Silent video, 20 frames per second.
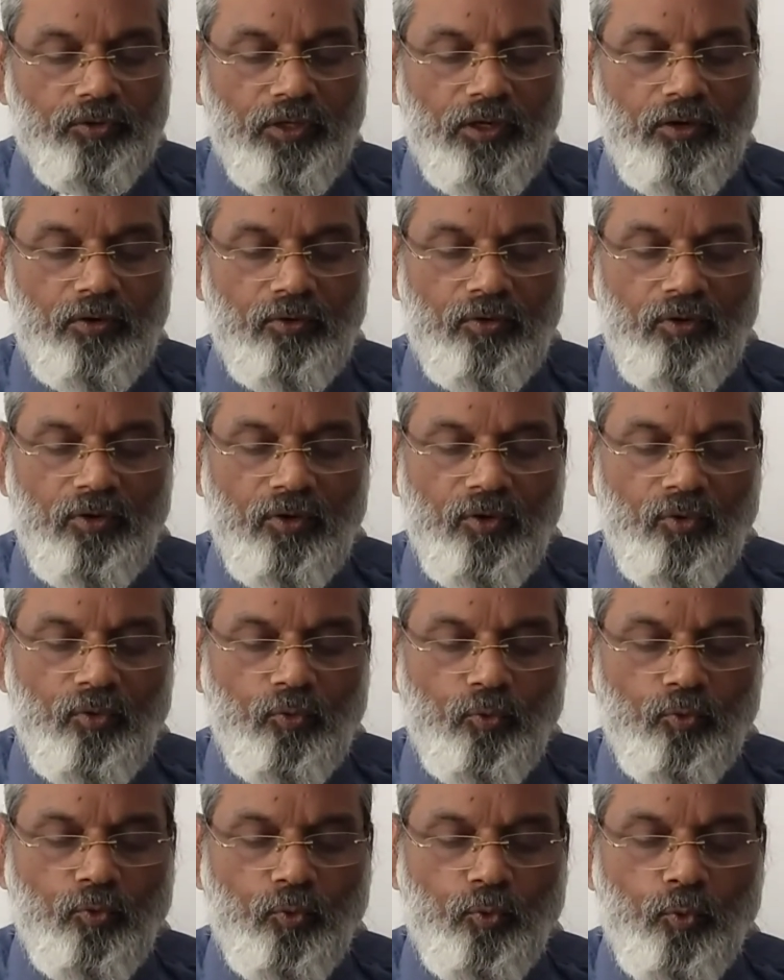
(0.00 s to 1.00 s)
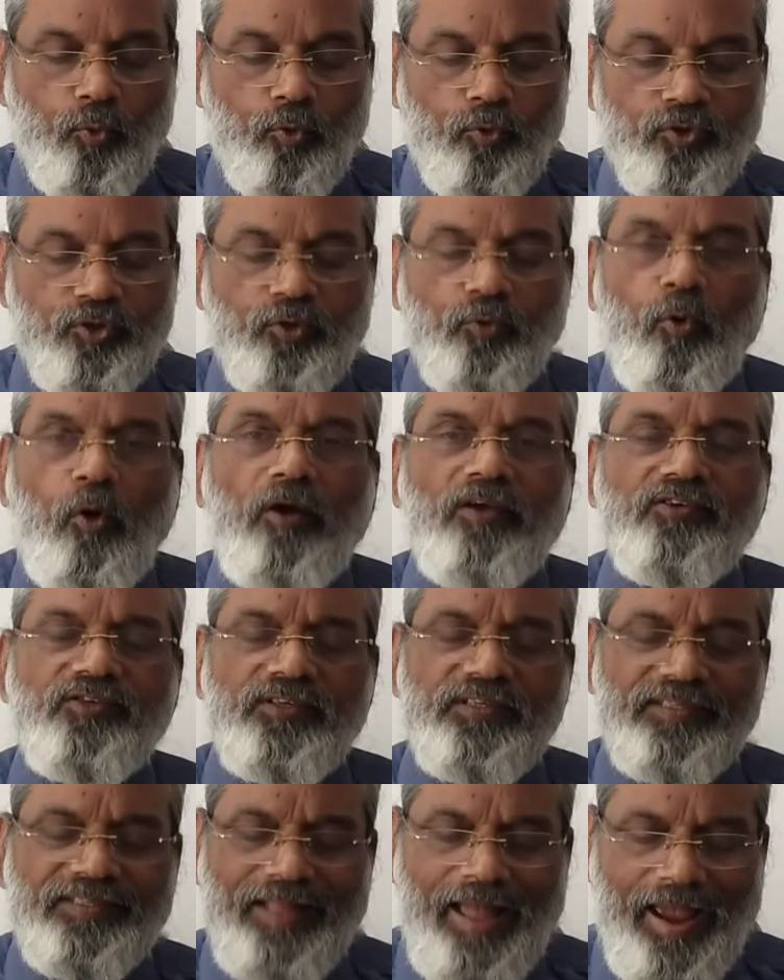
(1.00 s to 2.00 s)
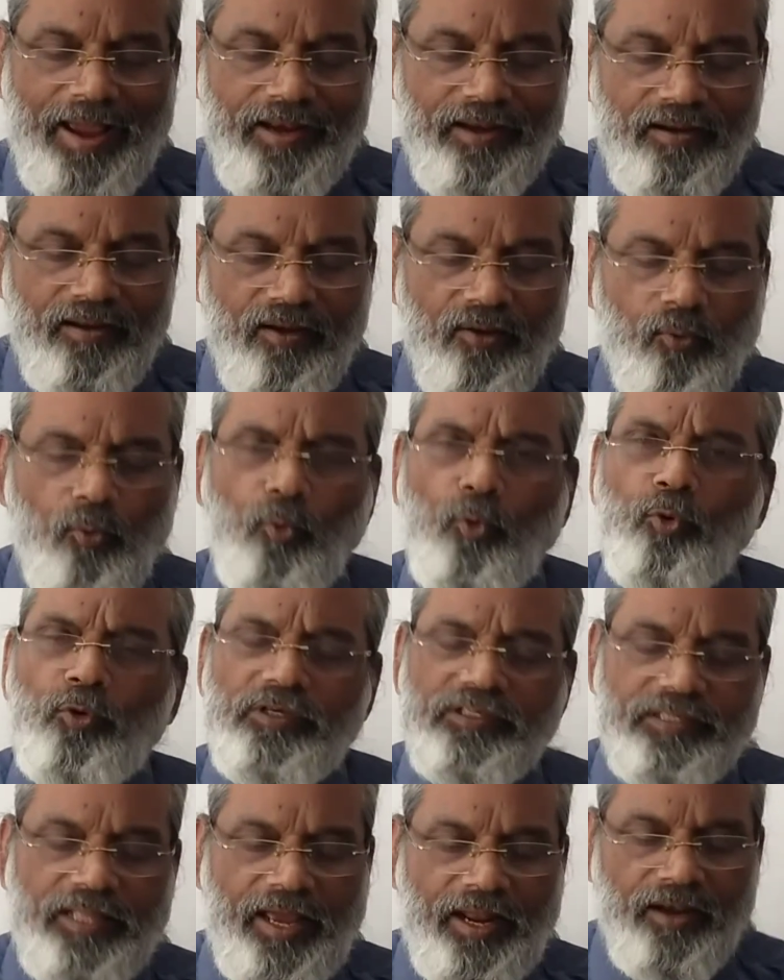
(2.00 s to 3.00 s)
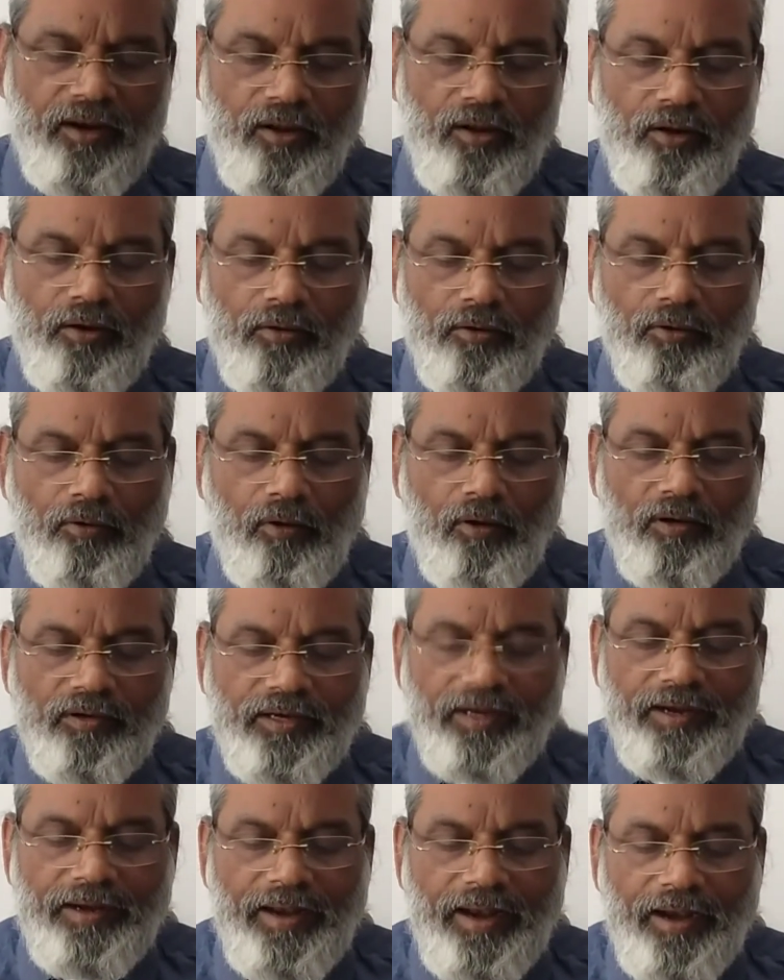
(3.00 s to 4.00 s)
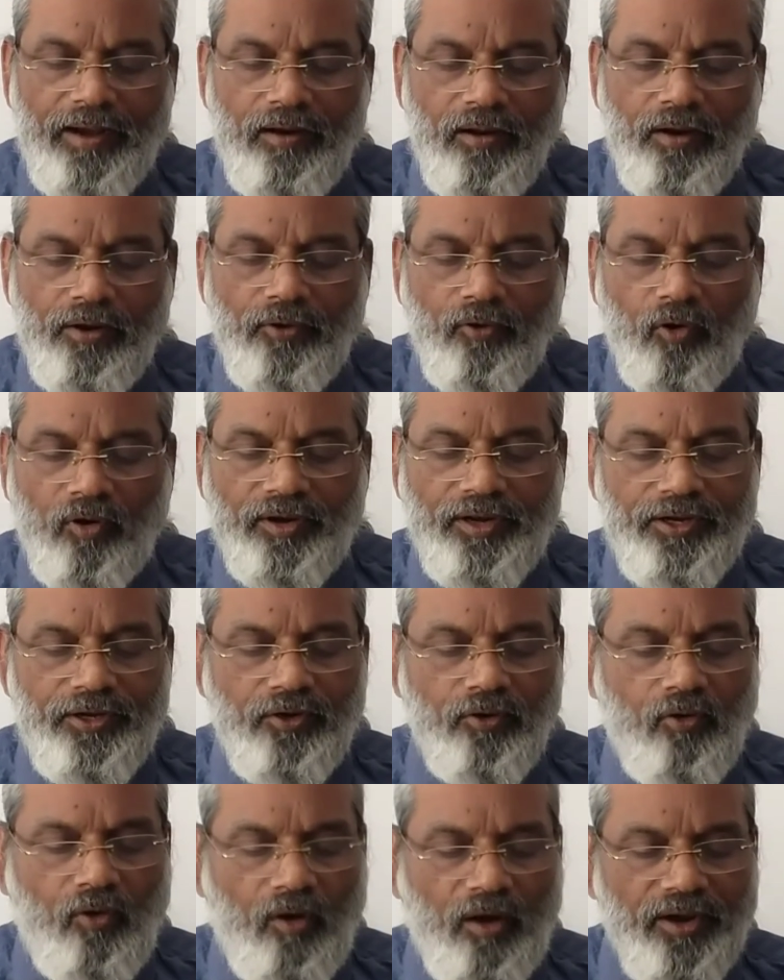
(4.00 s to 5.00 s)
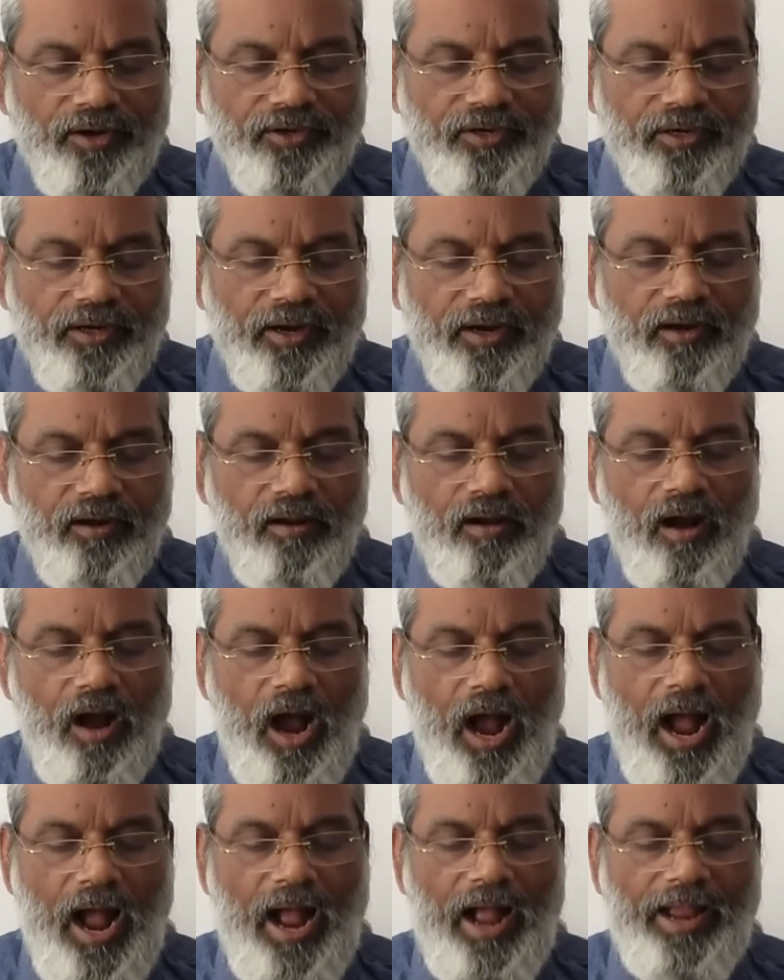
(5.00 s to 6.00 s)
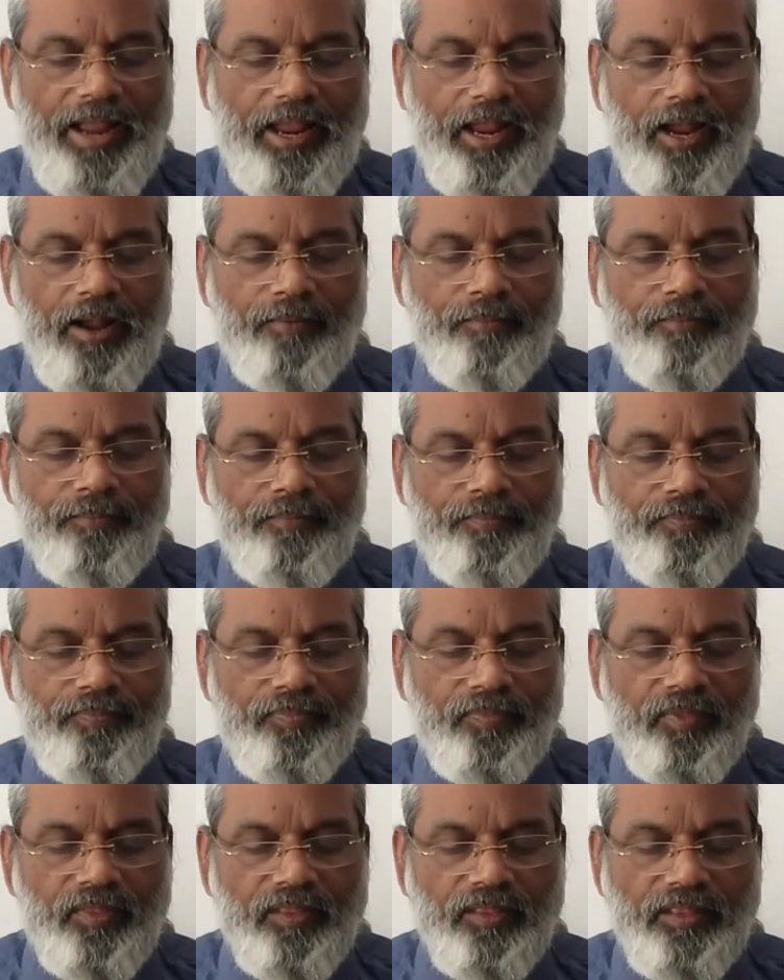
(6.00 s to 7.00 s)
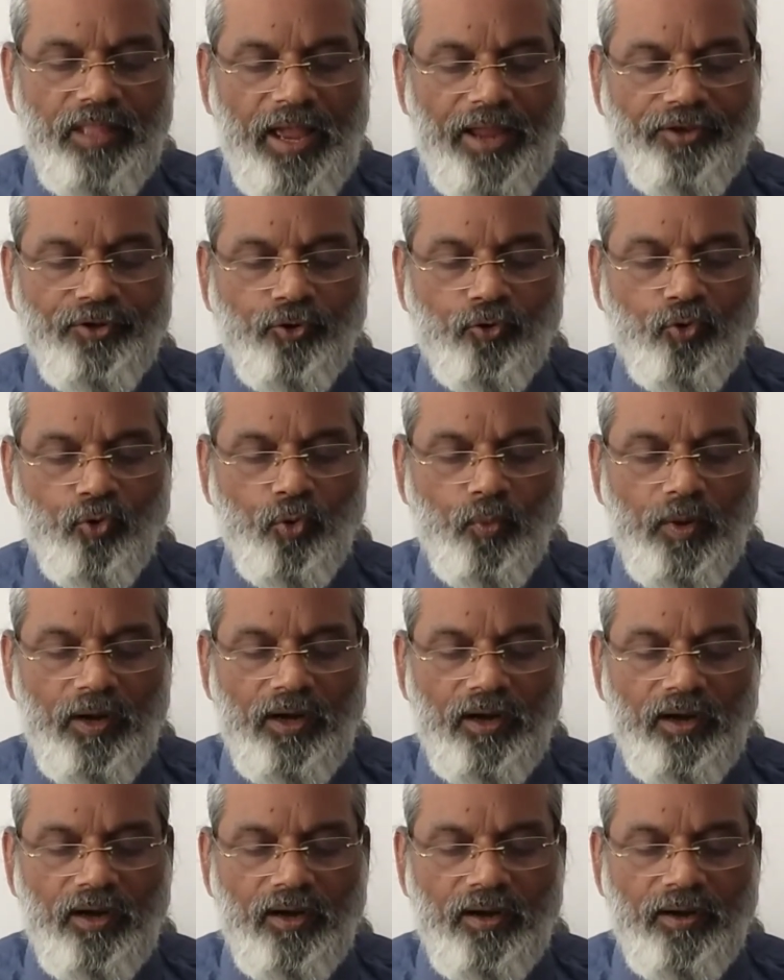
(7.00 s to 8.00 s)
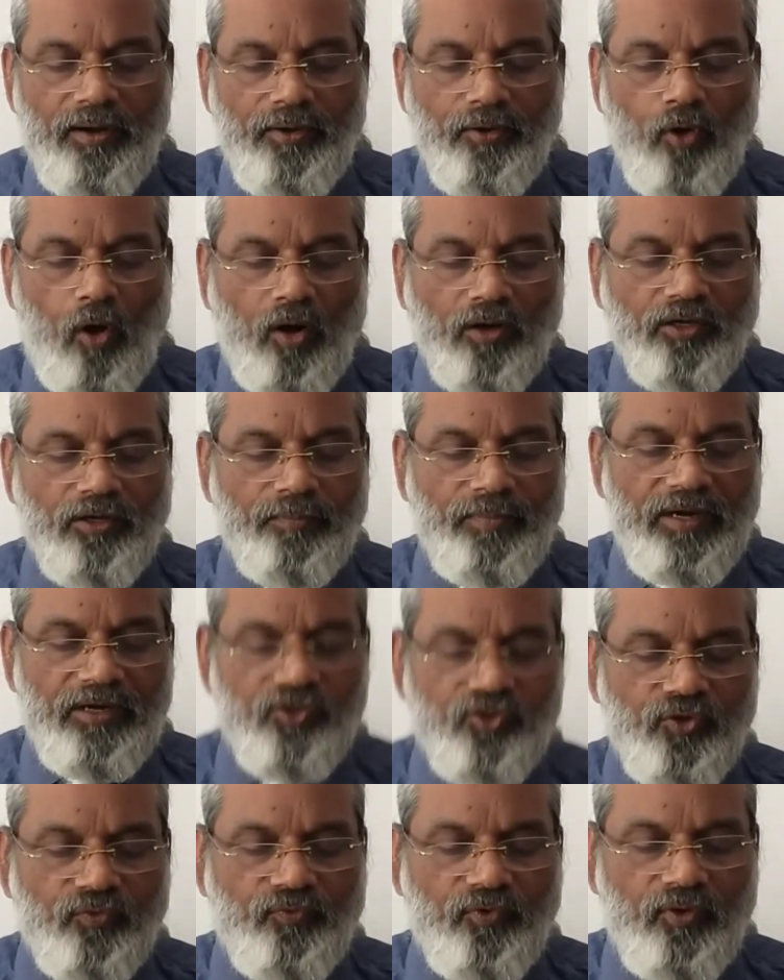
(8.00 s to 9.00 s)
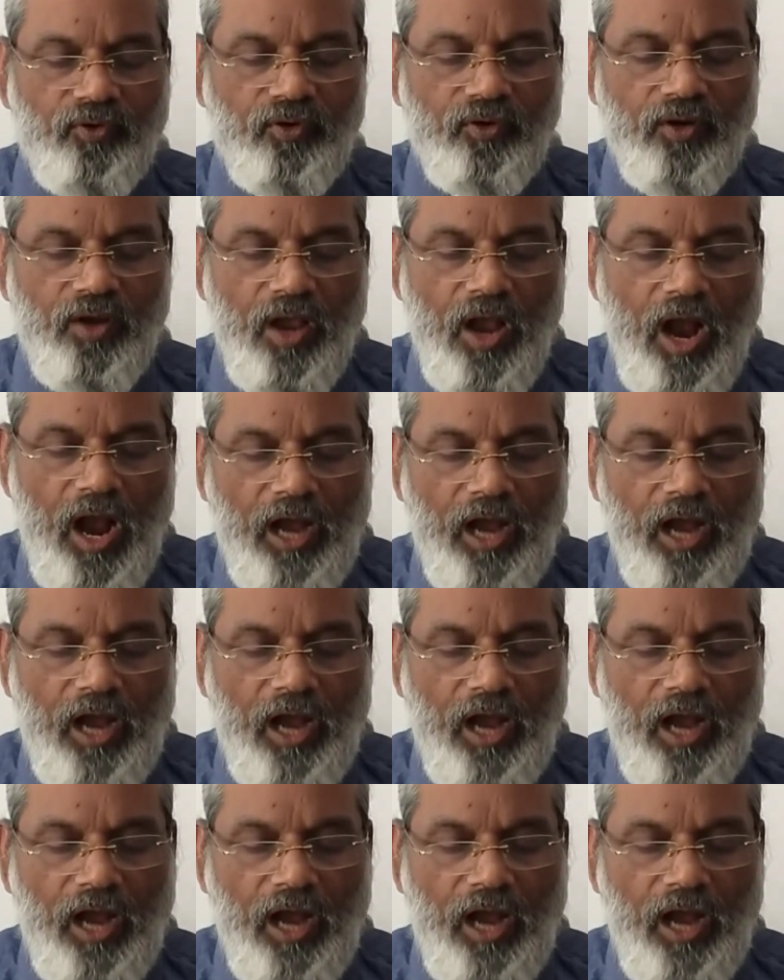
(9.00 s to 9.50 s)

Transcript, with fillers: the Lord. Whose voice is that? Who is that? Not dead, not yet quite dead. I am that cruel, not merciful.